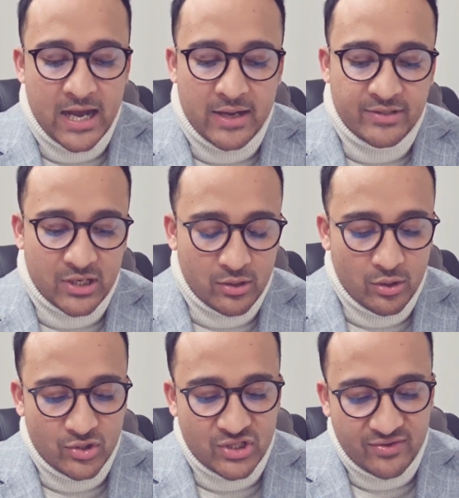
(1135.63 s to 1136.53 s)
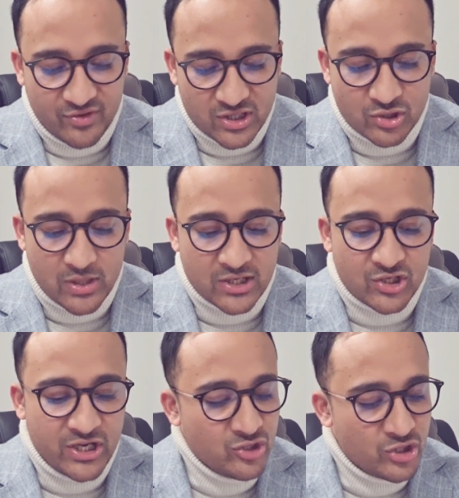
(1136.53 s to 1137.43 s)
technology, infrastructure,
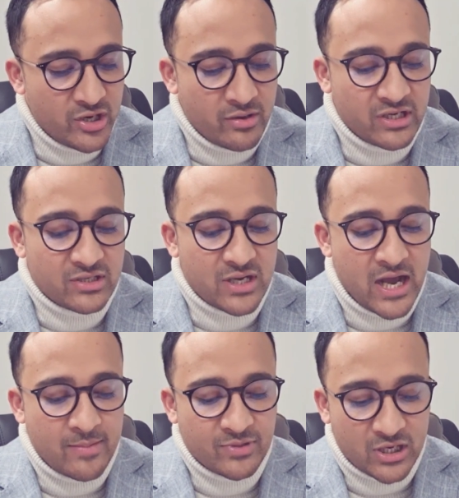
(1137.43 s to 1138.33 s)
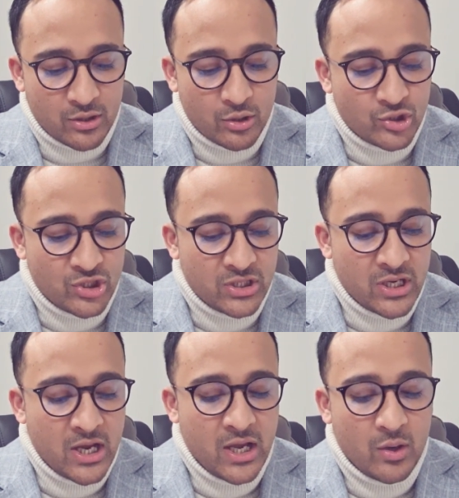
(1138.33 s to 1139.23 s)
engineering, technology
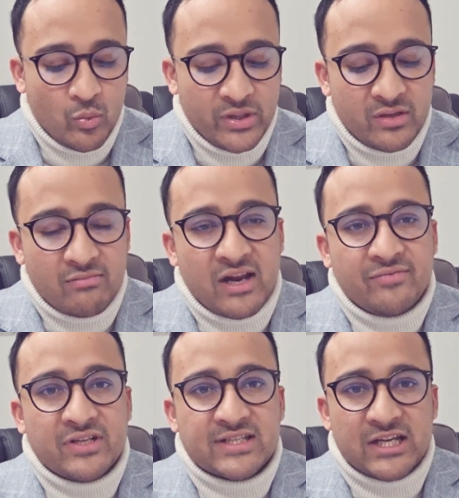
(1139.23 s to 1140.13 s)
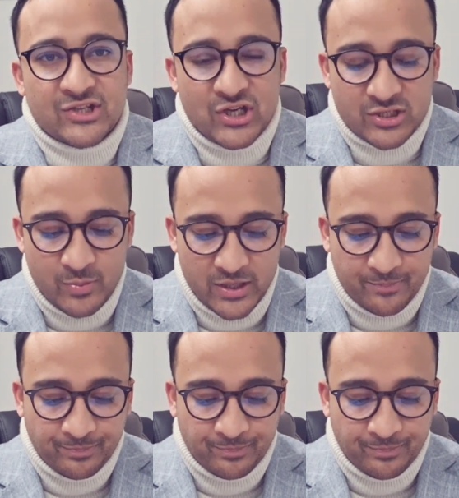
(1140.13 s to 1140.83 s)
with the relevant skill assessment.